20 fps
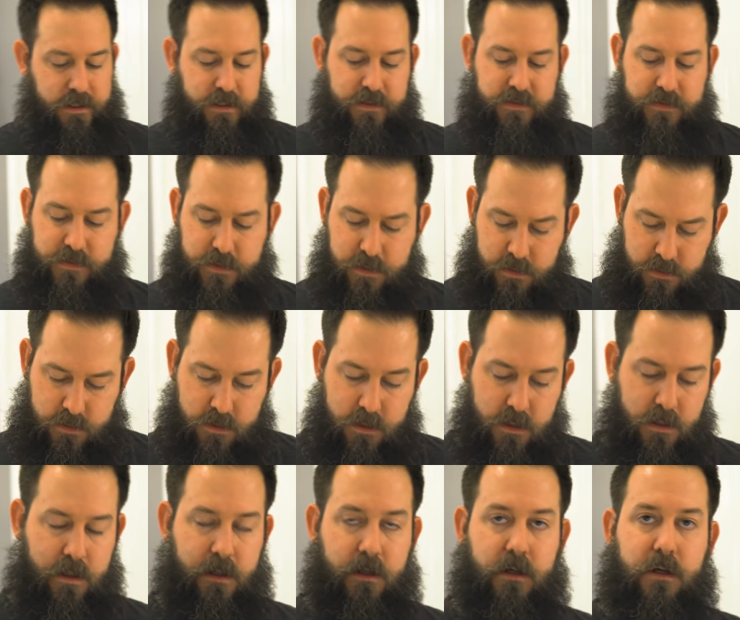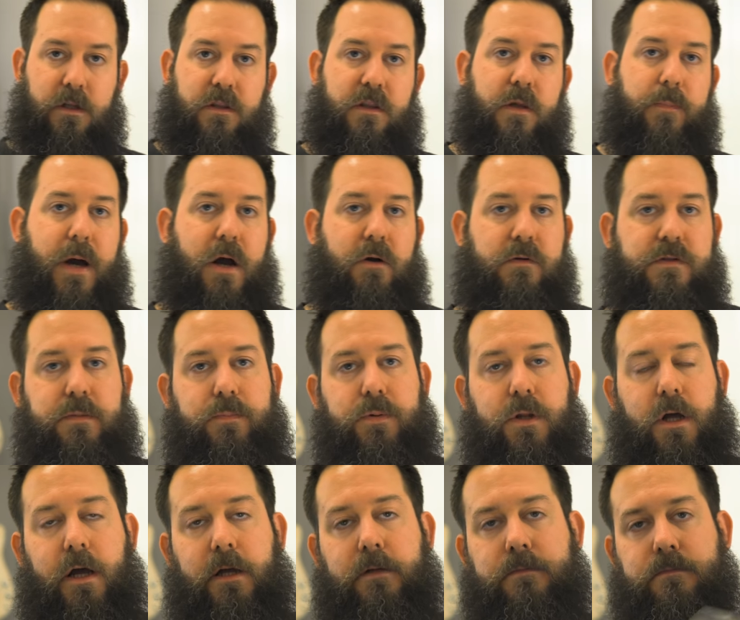least, the power
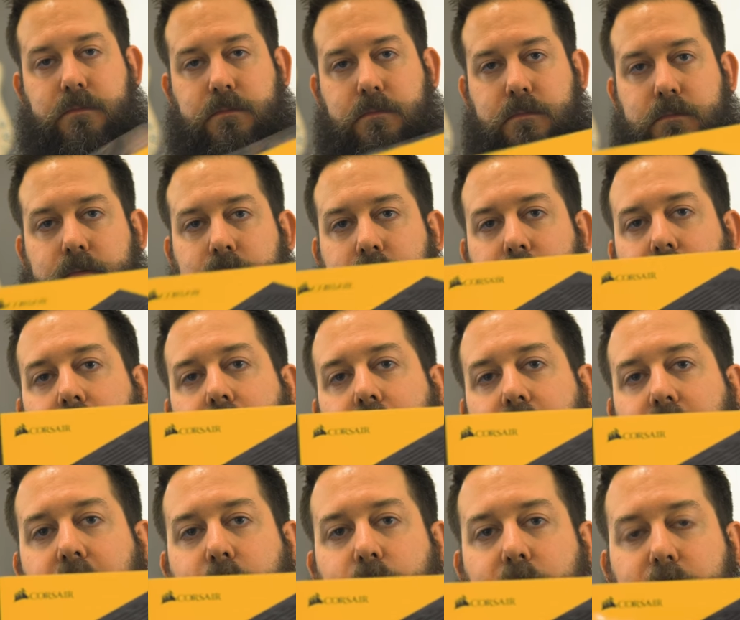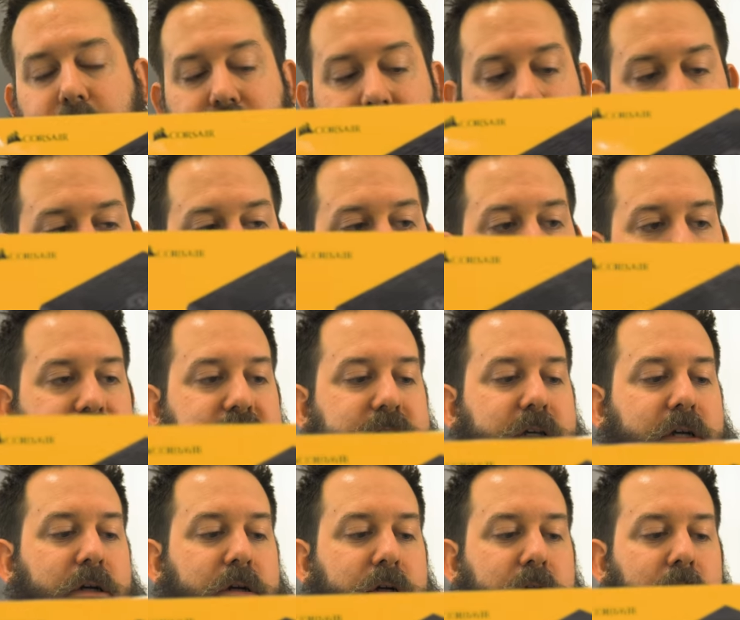supply. I went with a
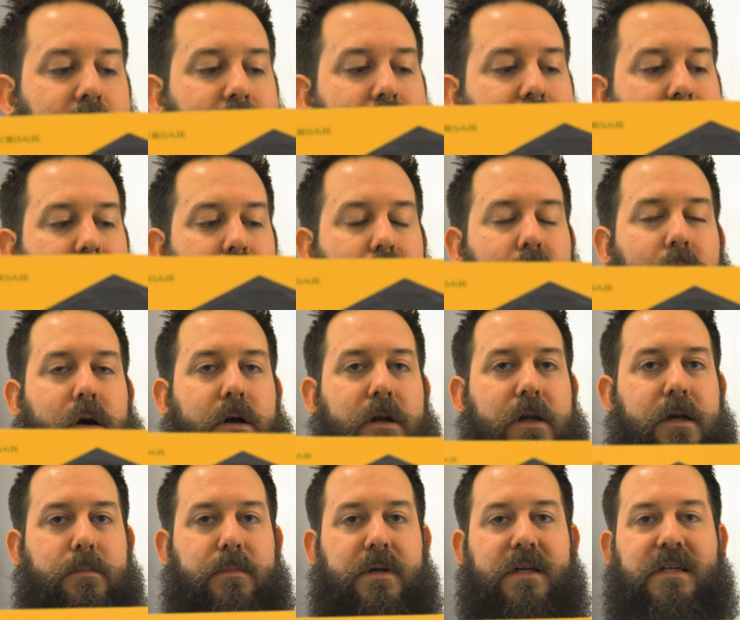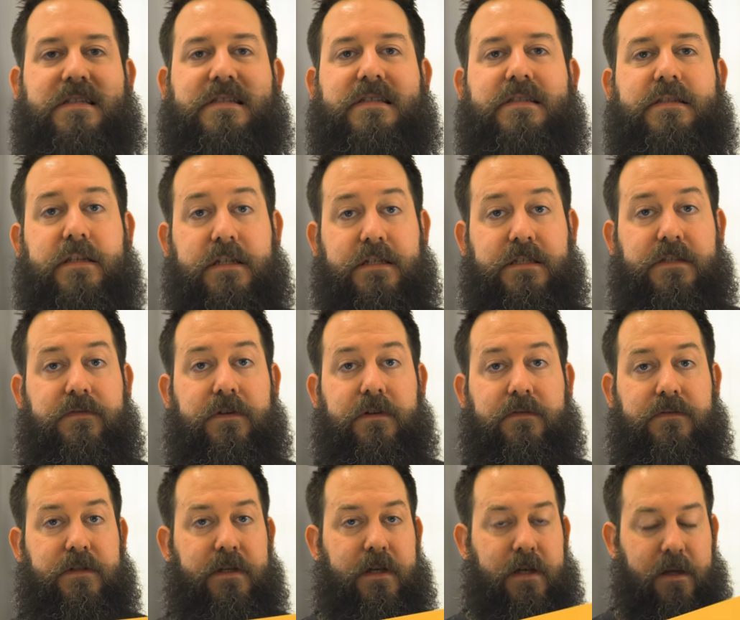Corsair
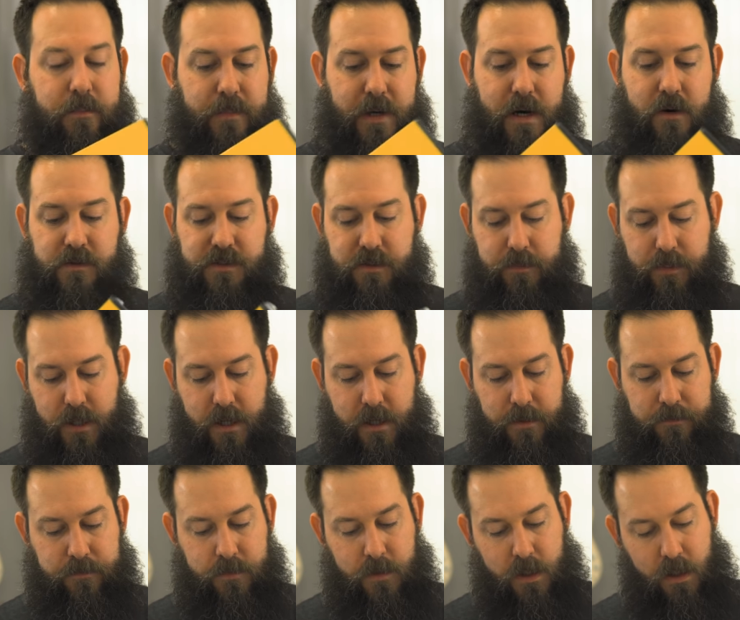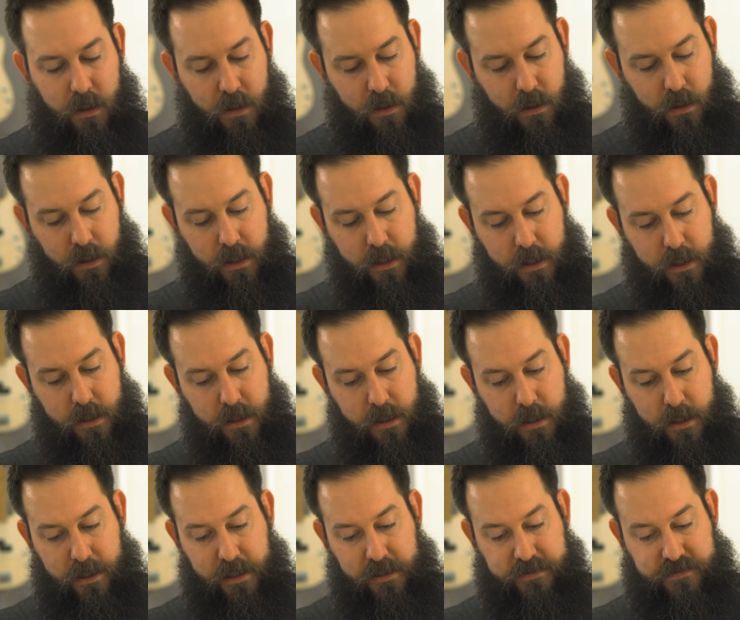RM650 power supply.
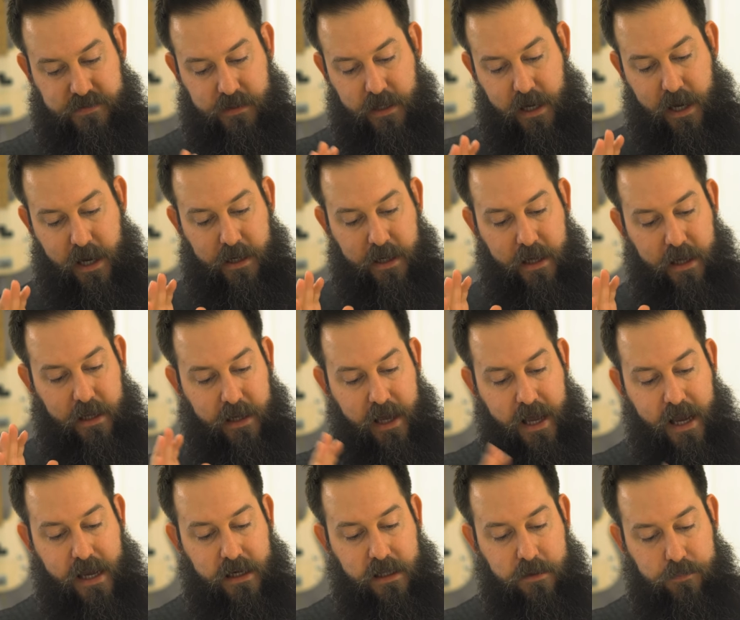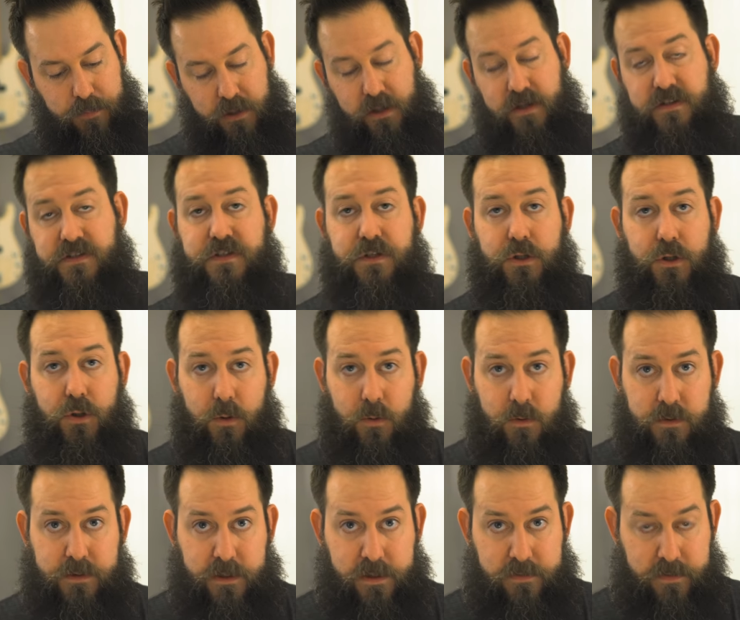Uh, it's got a 80 plus
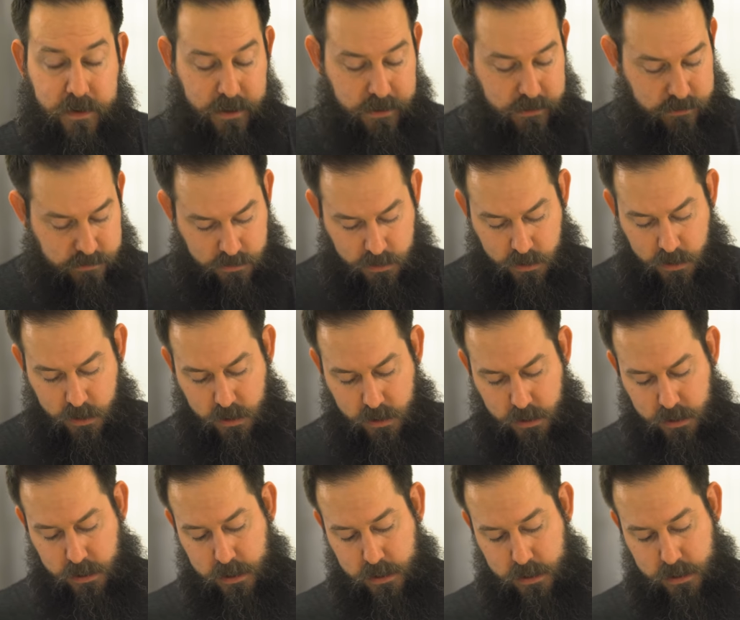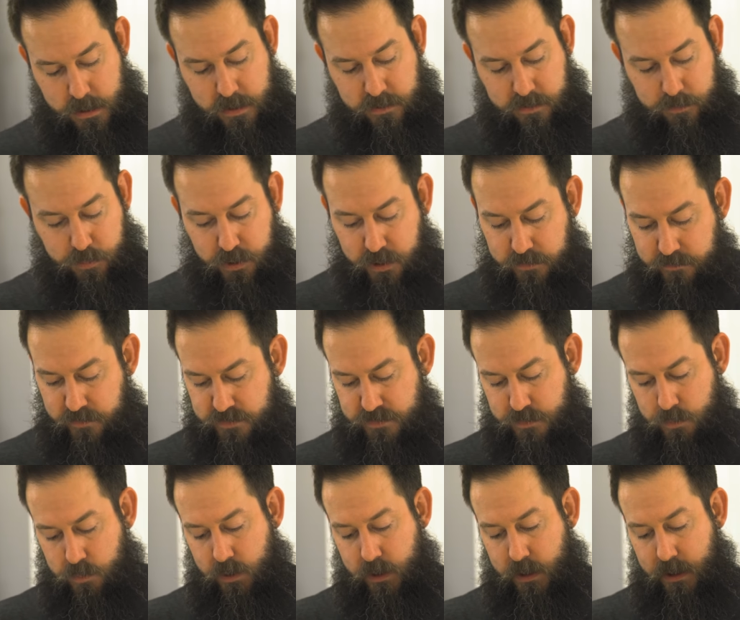gold on there. Uh, the
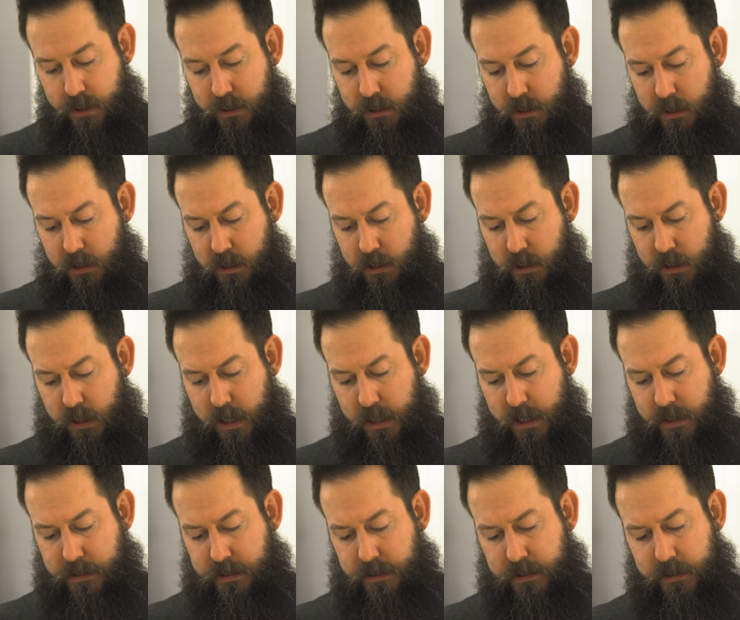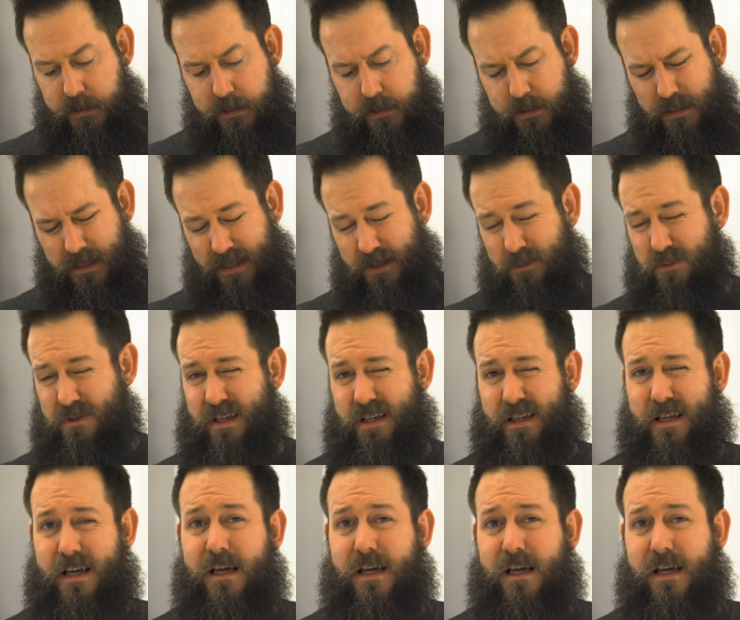previous one I did, it was like